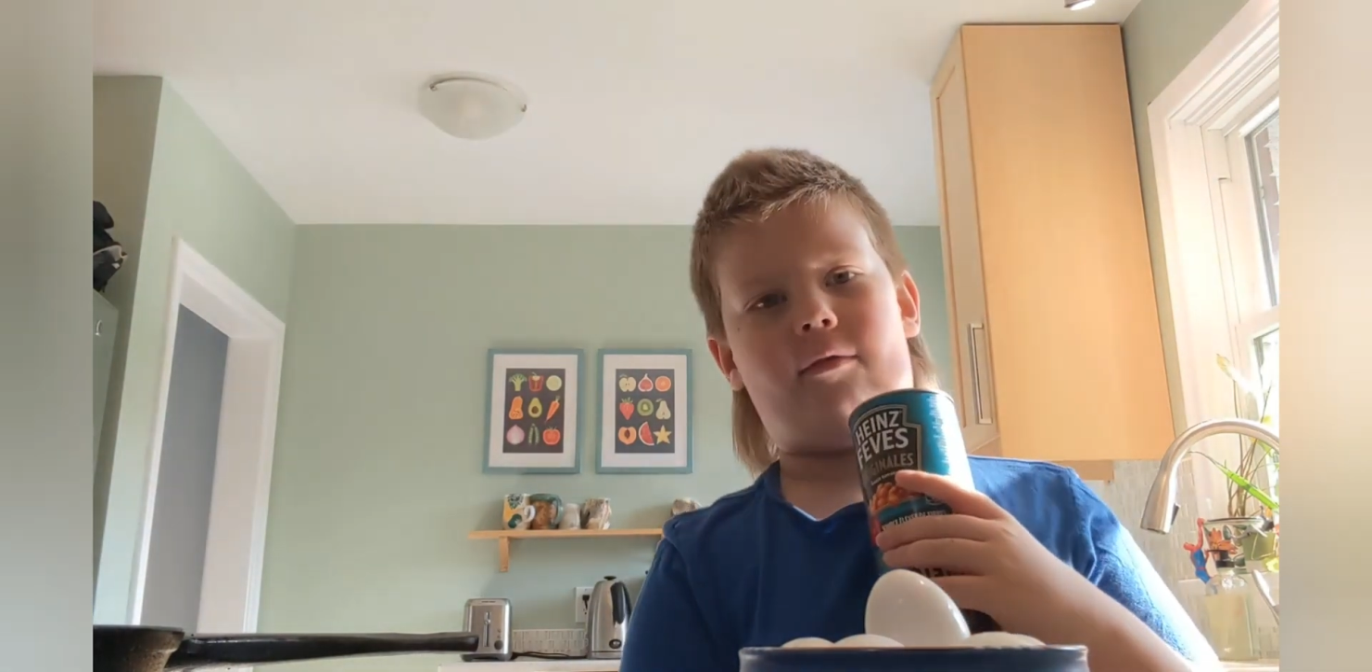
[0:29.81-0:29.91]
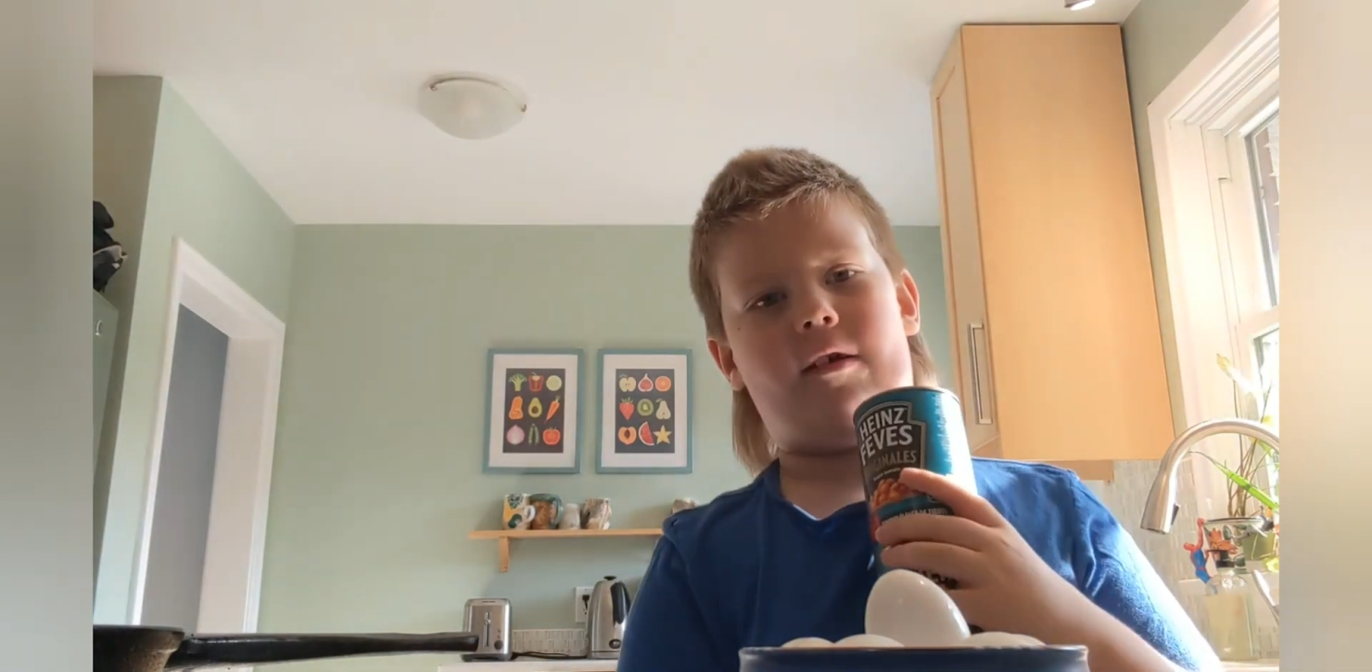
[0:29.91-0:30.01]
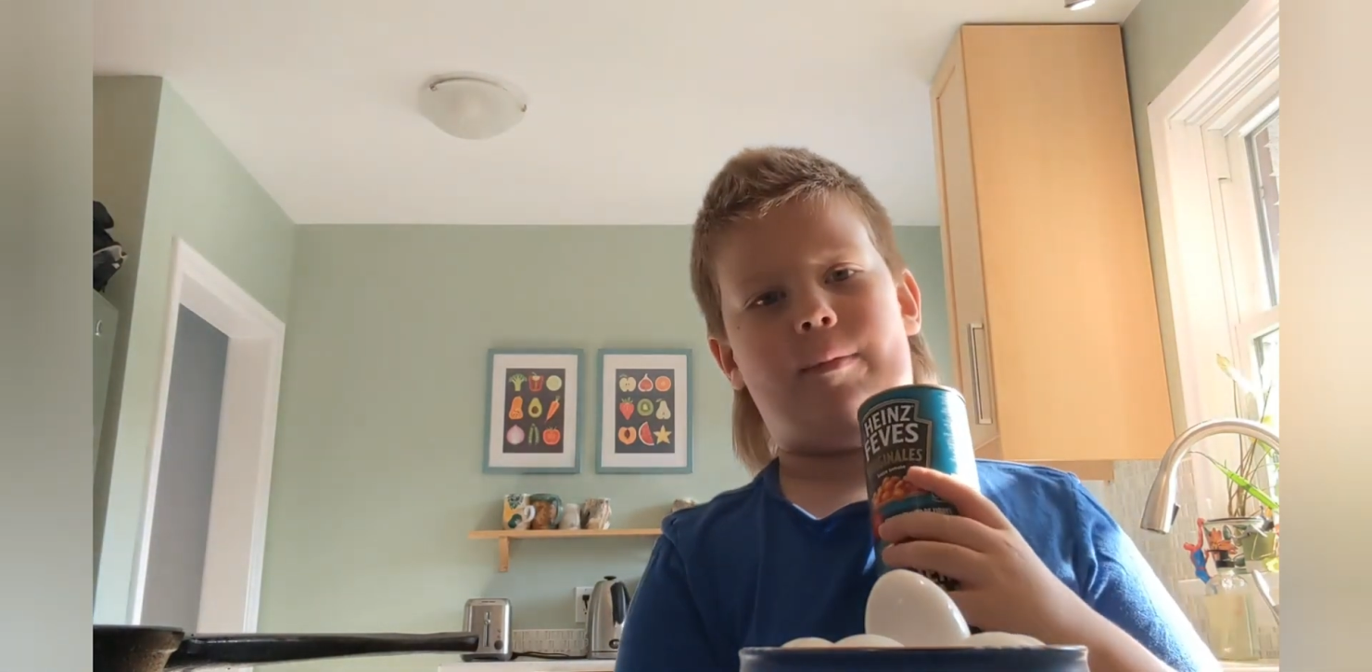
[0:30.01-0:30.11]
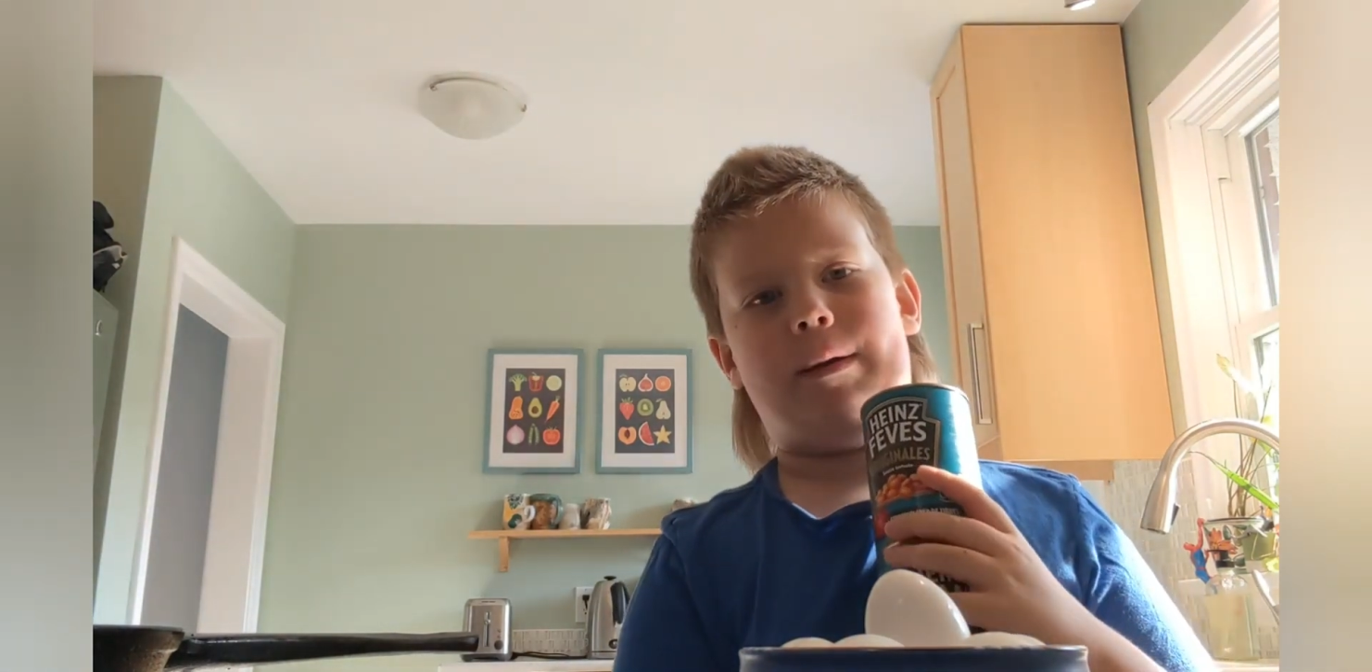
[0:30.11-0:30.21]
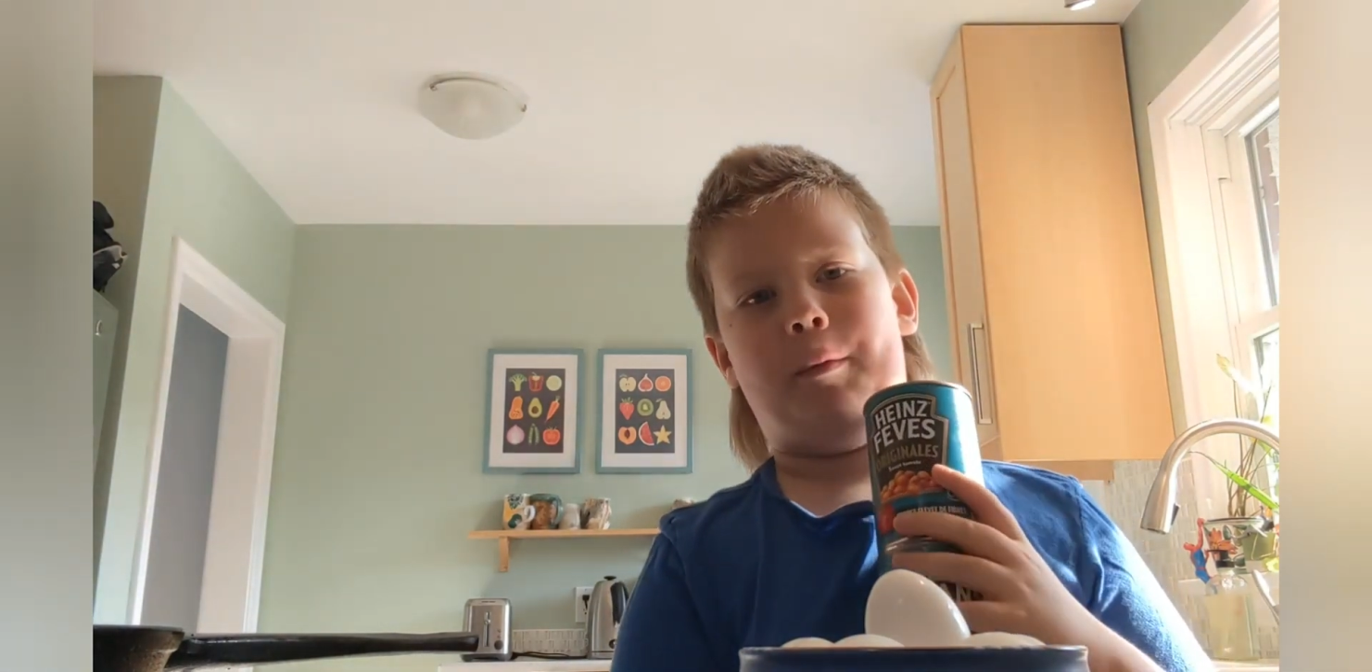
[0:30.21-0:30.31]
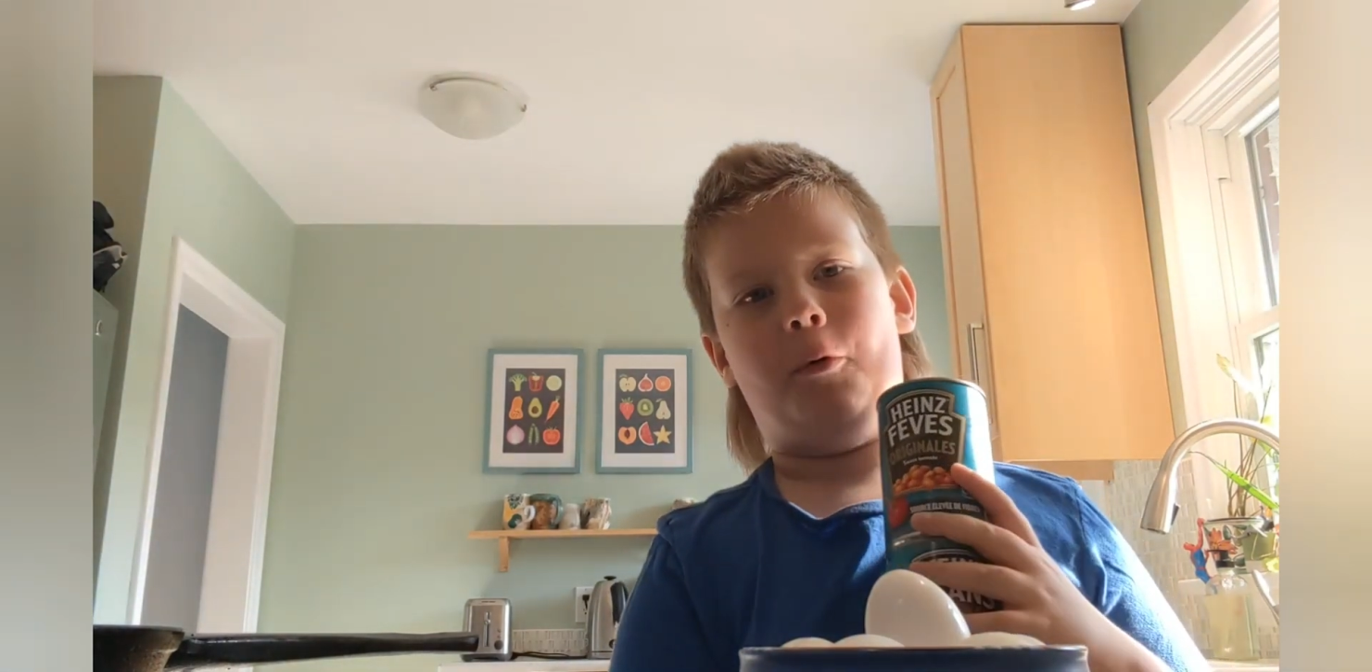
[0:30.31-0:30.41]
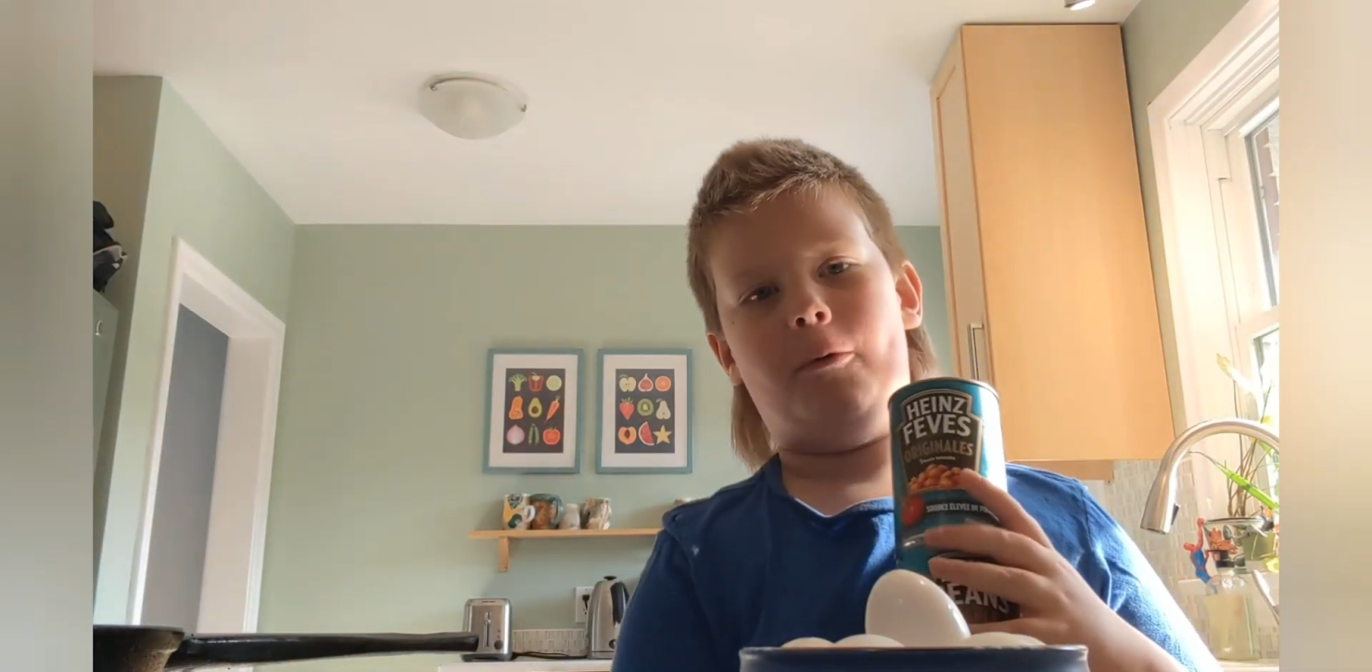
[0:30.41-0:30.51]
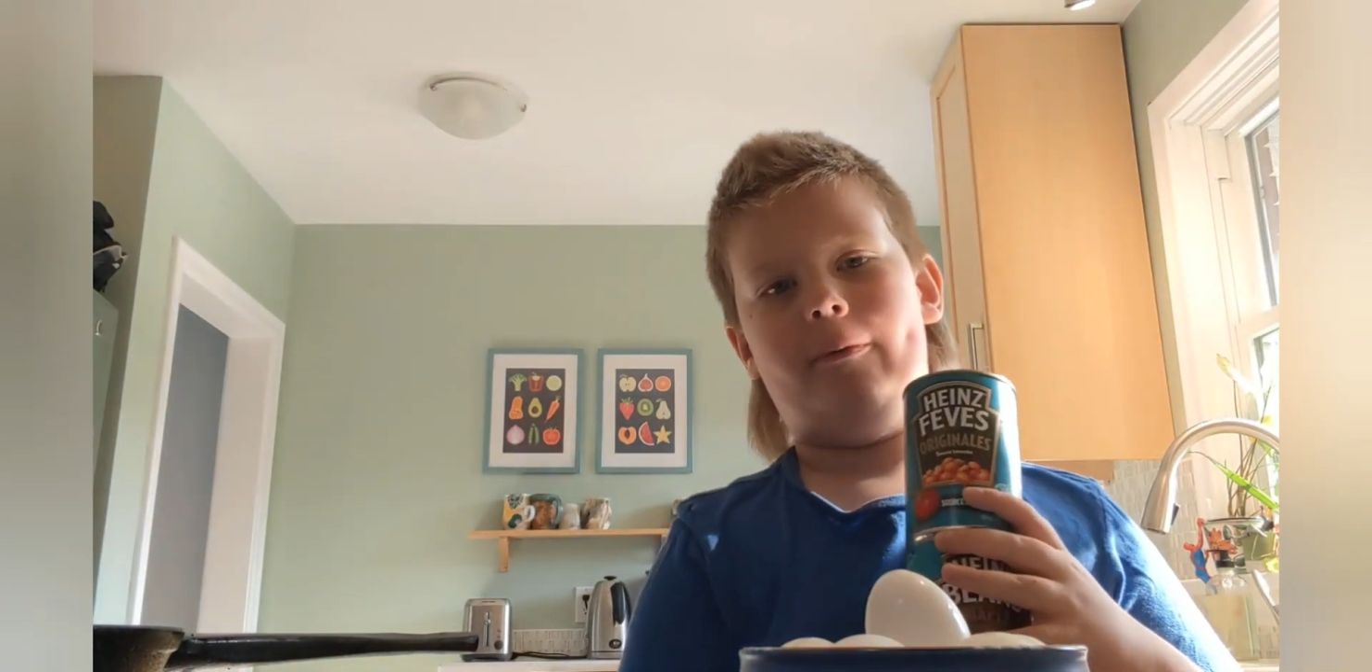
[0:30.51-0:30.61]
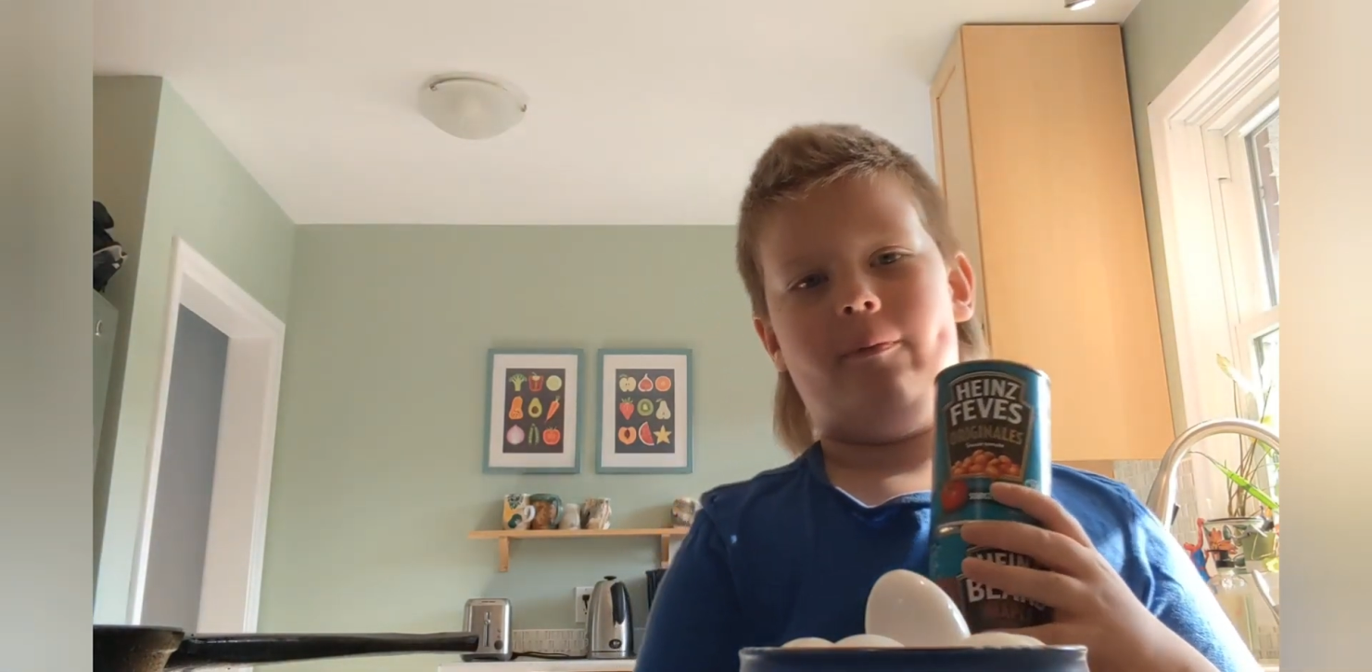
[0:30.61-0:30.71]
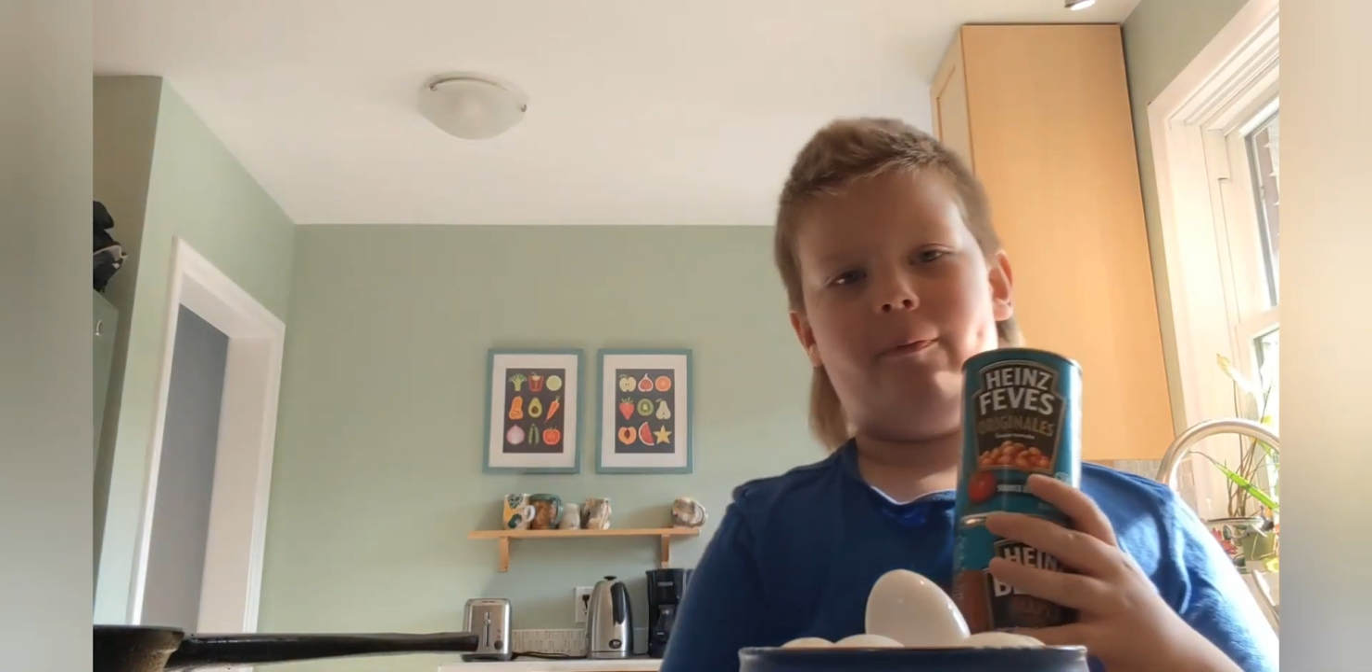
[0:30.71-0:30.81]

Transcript: 3 people.